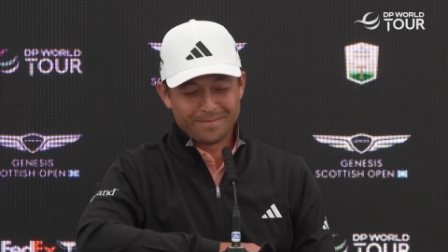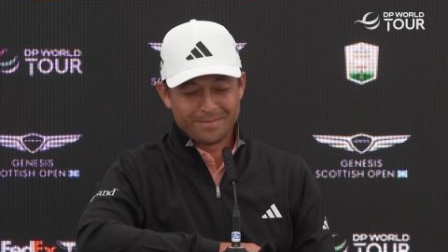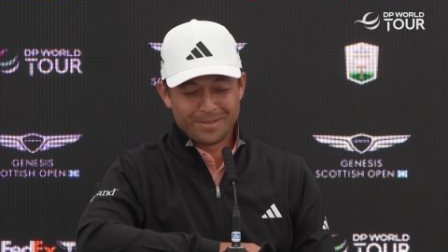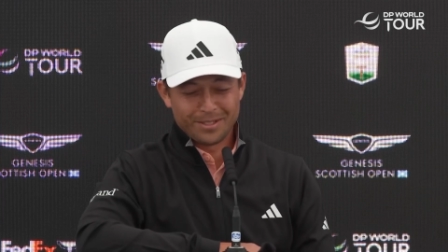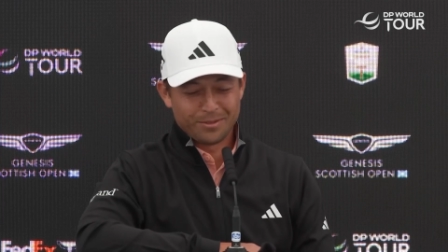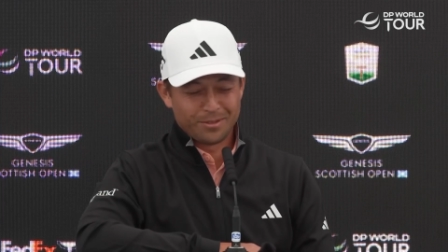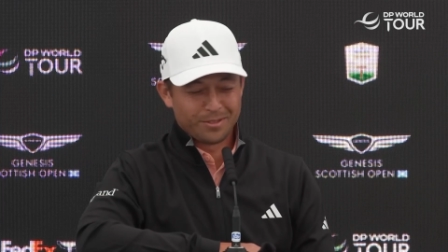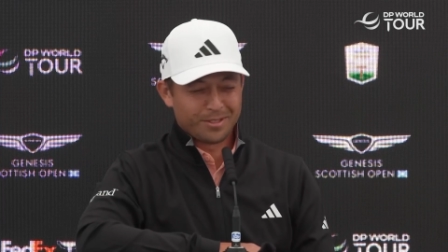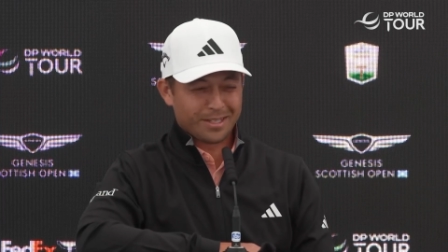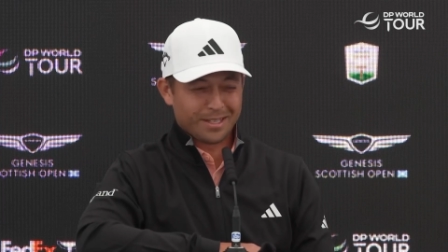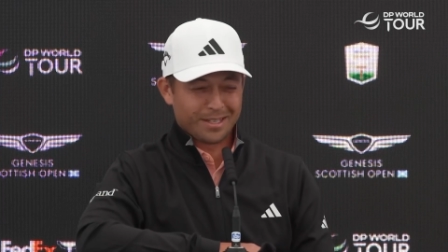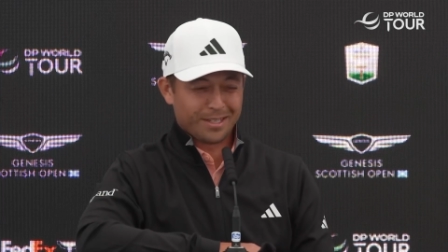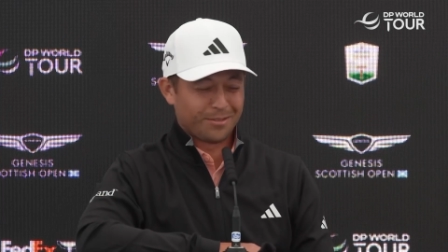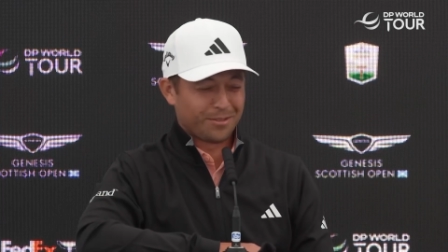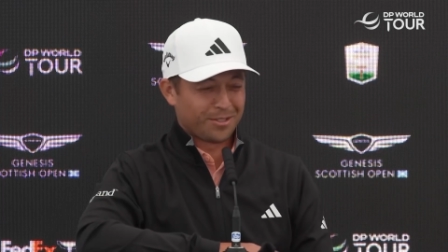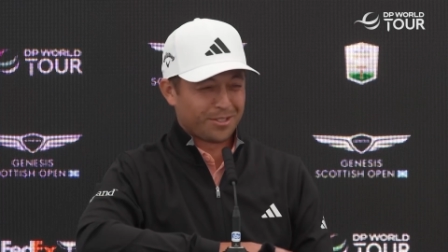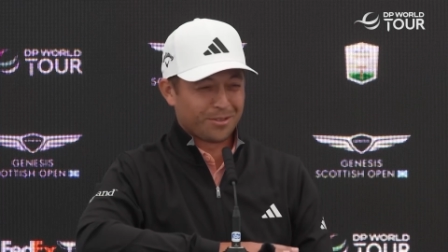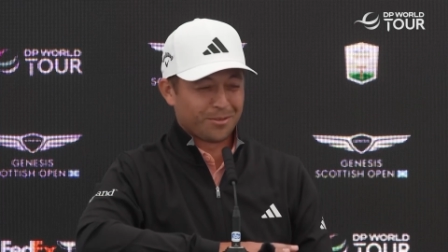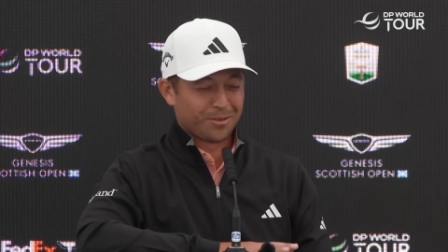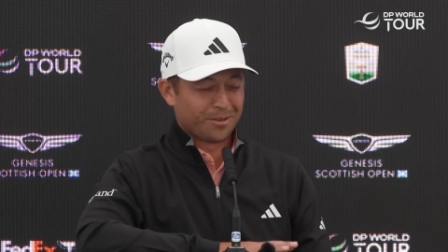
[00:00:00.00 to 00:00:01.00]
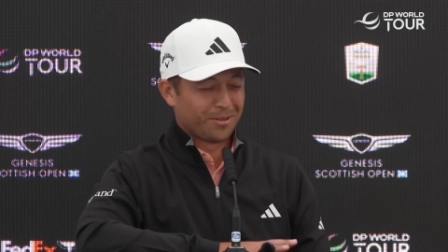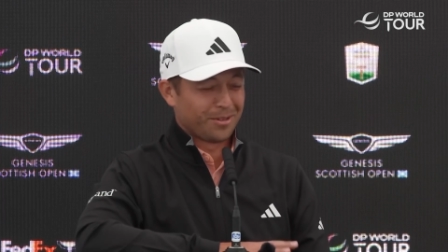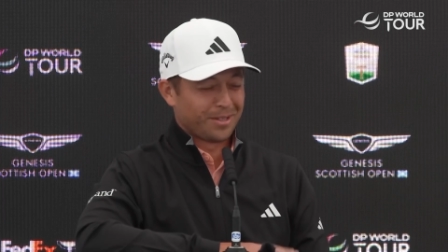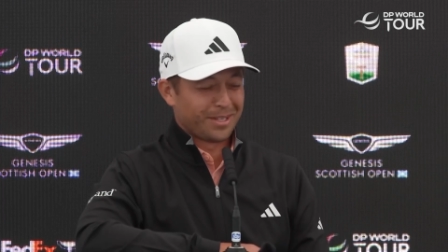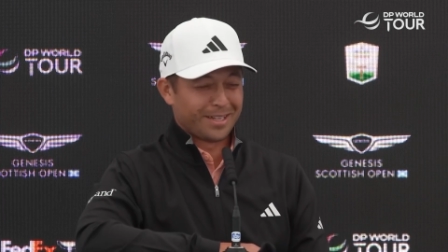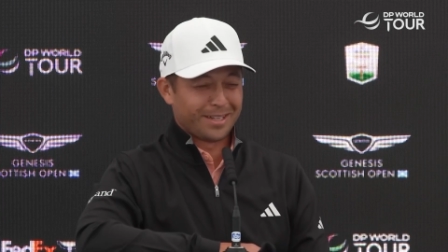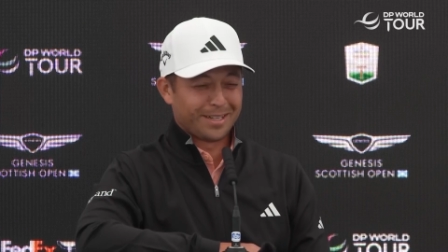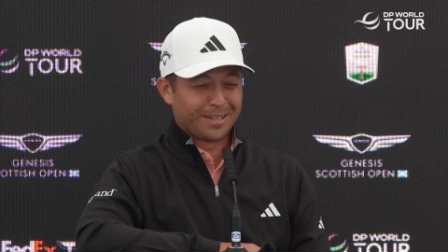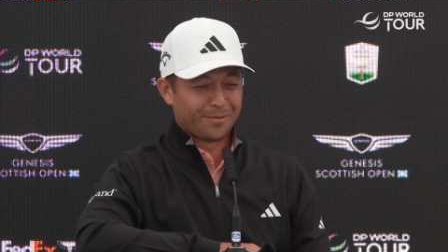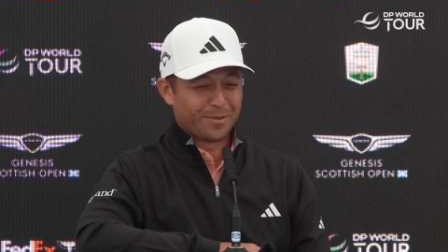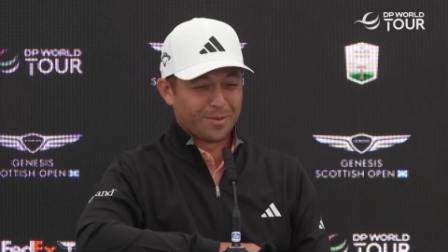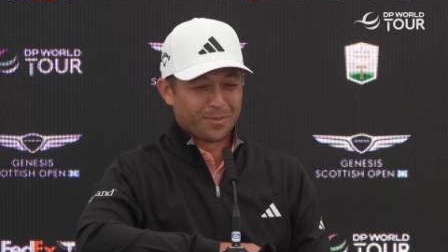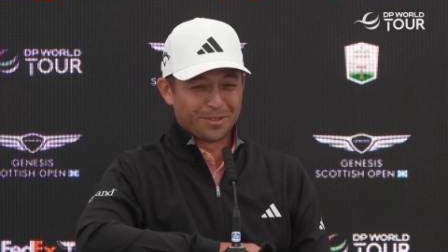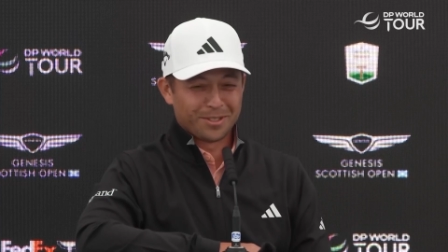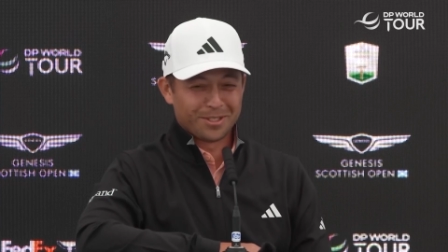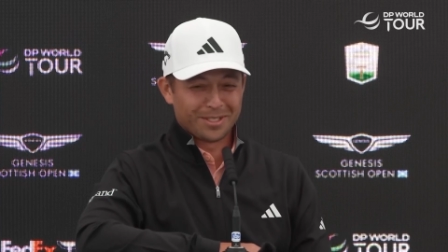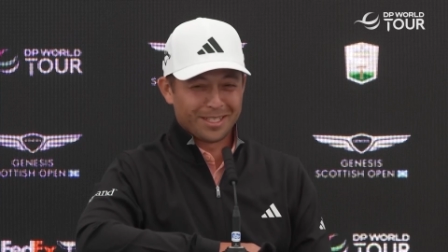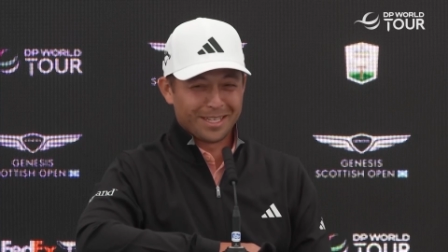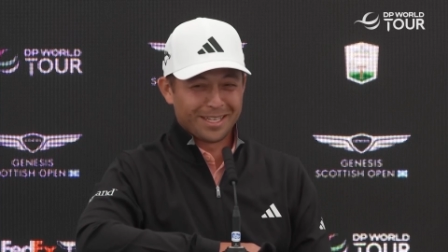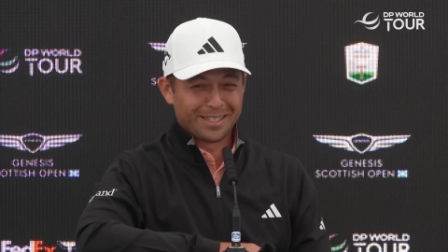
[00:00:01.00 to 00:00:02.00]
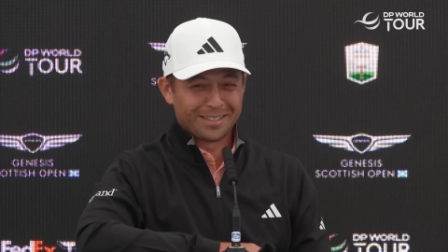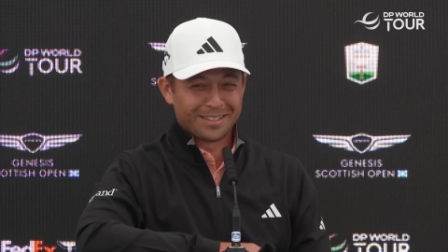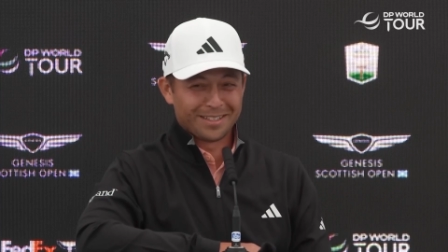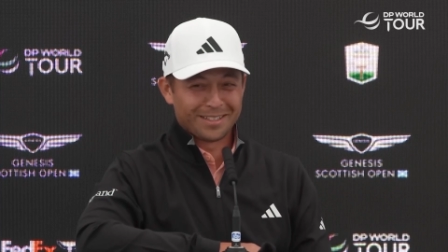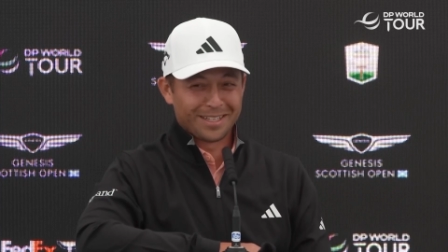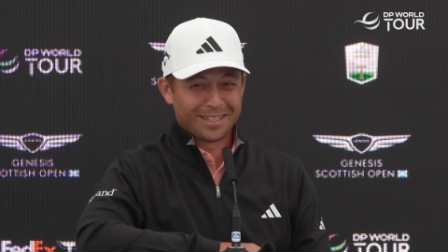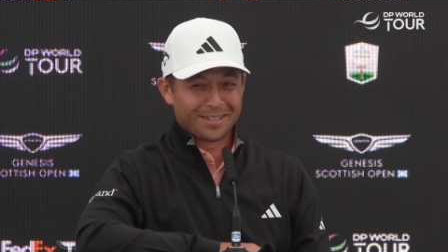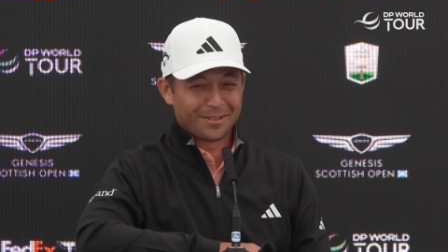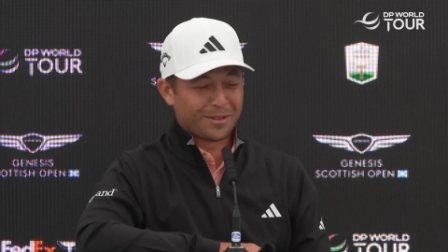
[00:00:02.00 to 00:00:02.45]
it was like it was so early. I, remember just laying there and I,